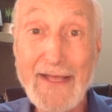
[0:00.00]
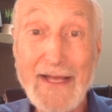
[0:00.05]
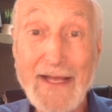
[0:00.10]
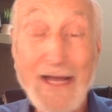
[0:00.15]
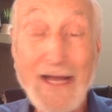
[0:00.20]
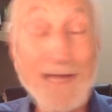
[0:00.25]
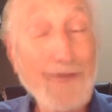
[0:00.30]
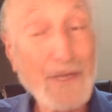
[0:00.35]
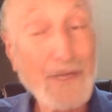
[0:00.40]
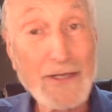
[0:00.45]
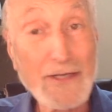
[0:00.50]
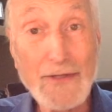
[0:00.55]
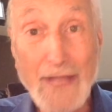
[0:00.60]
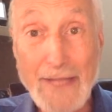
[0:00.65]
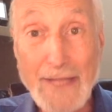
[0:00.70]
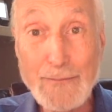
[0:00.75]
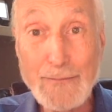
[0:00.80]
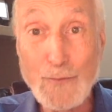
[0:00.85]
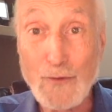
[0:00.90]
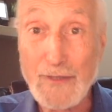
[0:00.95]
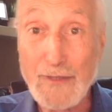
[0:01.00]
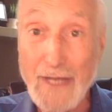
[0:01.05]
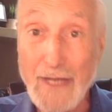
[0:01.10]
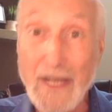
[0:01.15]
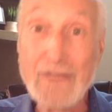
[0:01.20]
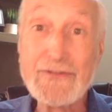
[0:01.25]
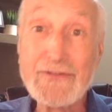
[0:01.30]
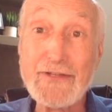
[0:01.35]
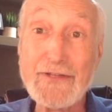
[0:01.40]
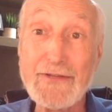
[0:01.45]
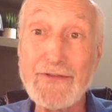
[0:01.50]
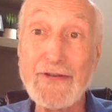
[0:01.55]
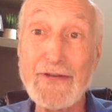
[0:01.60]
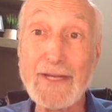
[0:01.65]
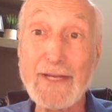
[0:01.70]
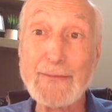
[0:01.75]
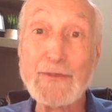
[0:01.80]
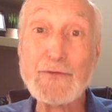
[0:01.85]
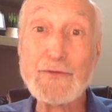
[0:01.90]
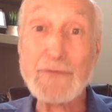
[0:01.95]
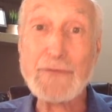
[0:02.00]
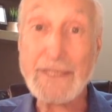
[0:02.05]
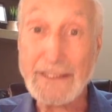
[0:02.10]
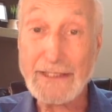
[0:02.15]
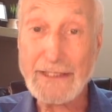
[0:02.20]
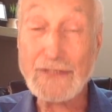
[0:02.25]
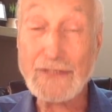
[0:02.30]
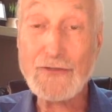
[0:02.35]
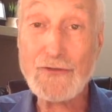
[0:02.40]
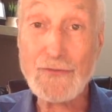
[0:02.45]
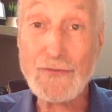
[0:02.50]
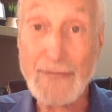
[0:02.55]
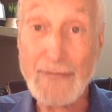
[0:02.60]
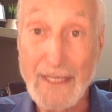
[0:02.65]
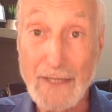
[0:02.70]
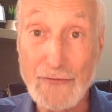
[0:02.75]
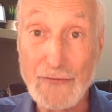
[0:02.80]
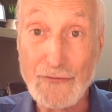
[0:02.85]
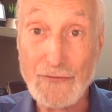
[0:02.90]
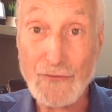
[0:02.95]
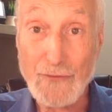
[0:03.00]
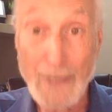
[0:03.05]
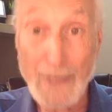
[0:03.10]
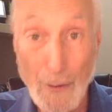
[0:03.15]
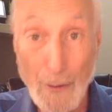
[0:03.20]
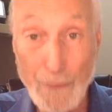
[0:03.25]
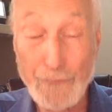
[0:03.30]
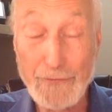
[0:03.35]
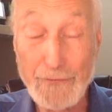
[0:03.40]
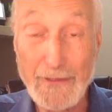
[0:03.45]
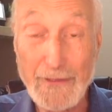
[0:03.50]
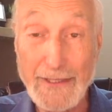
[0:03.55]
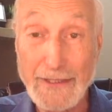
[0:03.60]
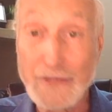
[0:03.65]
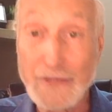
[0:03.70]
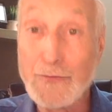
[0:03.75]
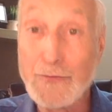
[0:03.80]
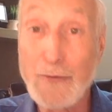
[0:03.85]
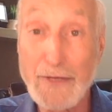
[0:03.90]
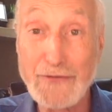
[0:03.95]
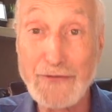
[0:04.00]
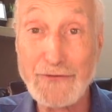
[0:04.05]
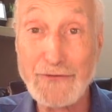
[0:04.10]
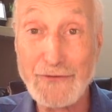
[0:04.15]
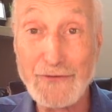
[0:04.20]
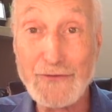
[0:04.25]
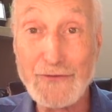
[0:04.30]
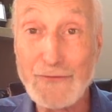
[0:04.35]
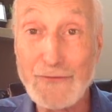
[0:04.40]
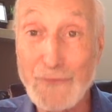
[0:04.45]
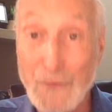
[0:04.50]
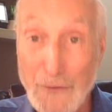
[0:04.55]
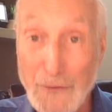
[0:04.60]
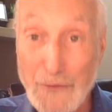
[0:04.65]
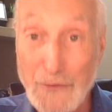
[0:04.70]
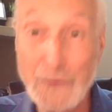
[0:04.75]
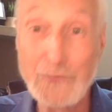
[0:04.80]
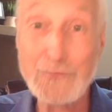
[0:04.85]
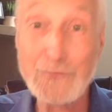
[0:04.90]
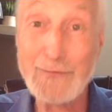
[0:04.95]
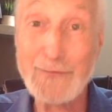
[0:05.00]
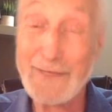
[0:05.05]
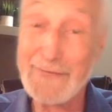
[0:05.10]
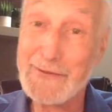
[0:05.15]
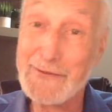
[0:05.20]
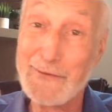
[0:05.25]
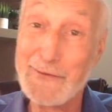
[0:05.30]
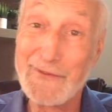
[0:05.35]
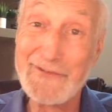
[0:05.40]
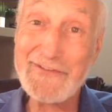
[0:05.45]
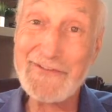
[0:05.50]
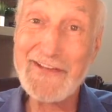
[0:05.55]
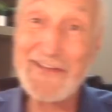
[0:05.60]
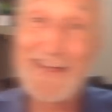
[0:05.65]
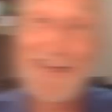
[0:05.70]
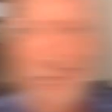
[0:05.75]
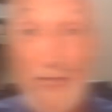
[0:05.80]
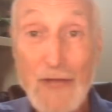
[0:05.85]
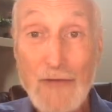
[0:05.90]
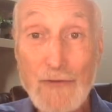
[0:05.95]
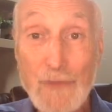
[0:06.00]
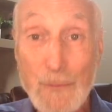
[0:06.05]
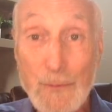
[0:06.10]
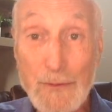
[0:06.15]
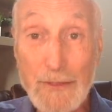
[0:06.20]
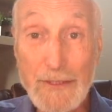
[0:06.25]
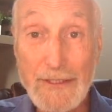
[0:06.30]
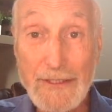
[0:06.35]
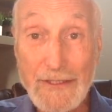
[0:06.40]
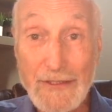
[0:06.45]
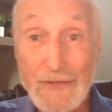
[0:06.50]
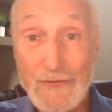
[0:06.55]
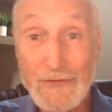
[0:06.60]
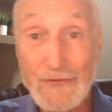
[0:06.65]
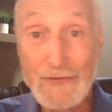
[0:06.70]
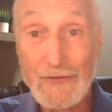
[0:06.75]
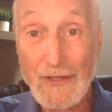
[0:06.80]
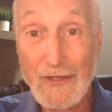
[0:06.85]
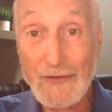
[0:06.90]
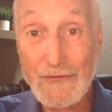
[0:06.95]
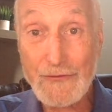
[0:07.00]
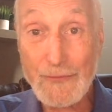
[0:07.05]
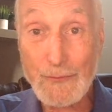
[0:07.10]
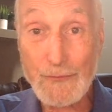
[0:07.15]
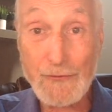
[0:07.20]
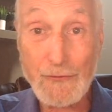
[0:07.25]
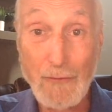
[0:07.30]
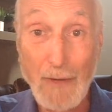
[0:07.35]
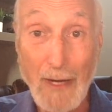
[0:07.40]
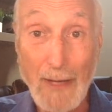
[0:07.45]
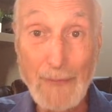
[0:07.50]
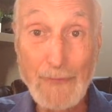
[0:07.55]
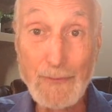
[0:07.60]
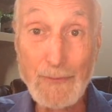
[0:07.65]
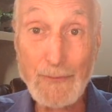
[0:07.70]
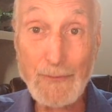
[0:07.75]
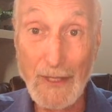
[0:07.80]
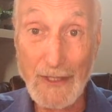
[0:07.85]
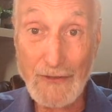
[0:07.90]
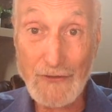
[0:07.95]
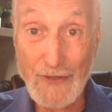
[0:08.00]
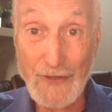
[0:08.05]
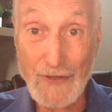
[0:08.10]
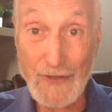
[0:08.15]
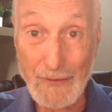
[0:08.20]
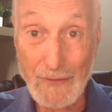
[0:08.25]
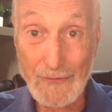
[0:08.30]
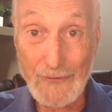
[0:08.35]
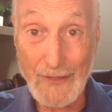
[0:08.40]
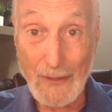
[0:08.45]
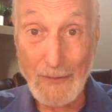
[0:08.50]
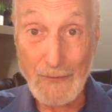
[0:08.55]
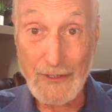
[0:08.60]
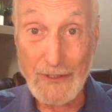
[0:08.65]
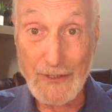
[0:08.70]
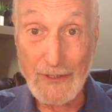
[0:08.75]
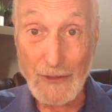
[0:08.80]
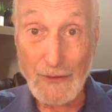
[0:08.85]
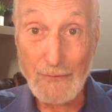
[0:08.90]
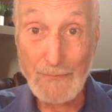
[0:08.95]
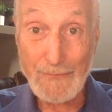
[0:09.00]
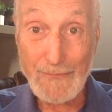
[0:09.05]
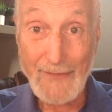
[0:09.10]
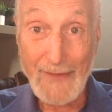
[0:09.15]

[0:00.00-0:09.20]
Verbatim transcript: I've got a lot more content that I'm creating to answer health related questions for you, my viewers. So please uh, subscribe to my channel down here.